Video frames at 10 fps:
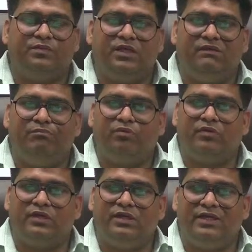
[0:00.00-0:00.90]
the
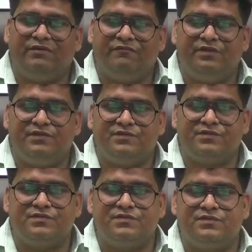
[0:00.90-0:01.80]
important
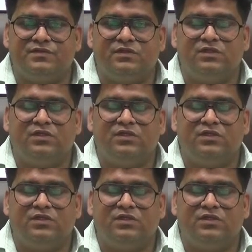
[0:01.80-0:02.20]
definitions,